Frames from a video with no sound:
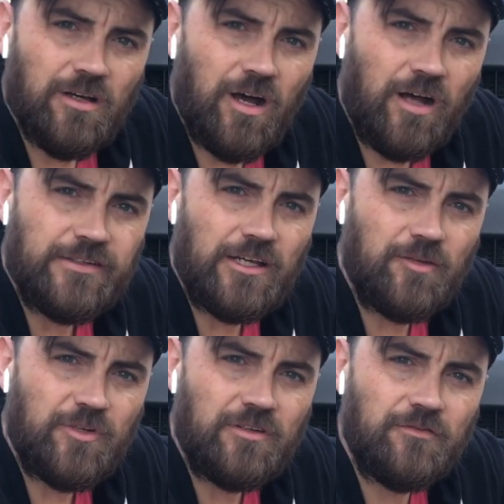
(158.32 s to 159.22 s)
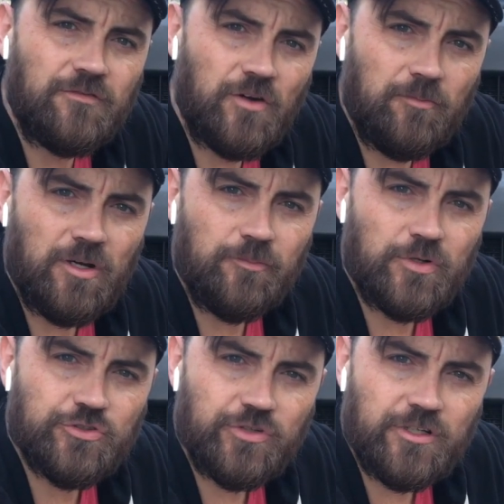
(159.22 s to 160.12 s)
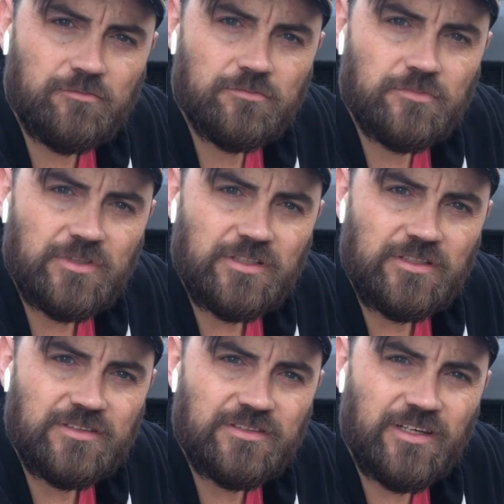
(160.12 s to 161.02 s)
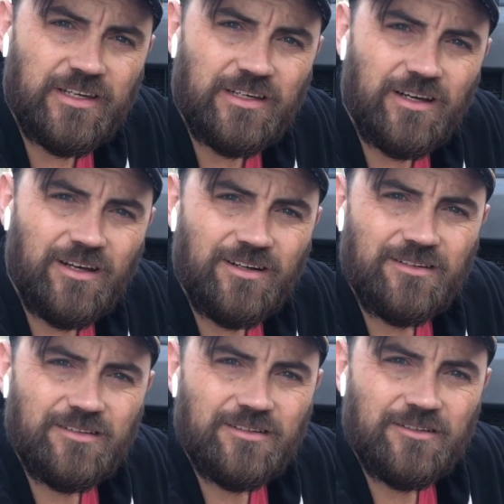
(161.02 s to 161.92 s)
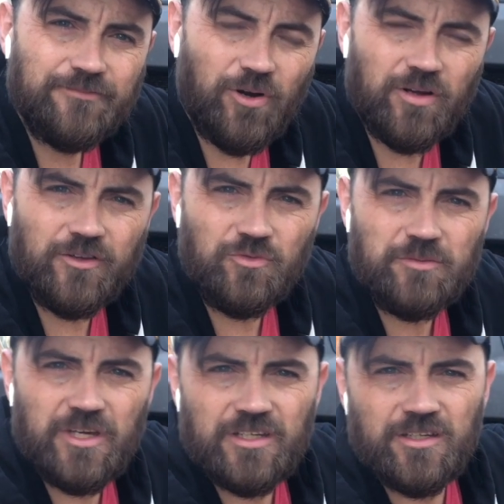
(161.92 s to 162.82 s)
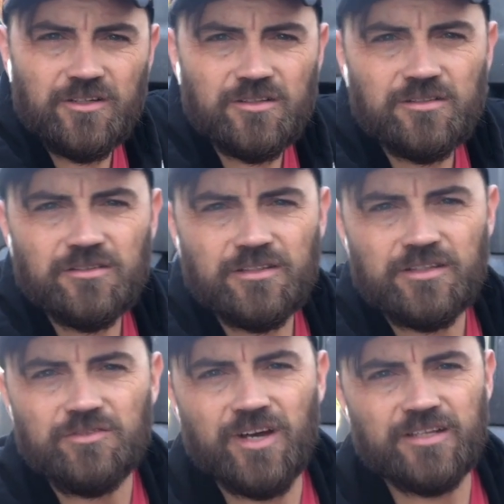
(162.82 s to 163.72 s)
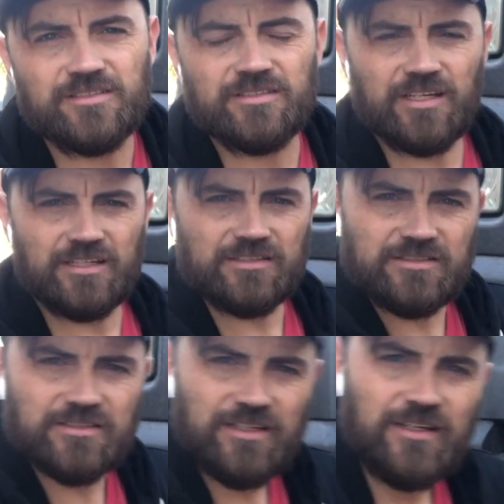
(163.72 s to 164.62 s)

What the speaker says: Honda Element front bumper trim. It is a part that we make here in the United States.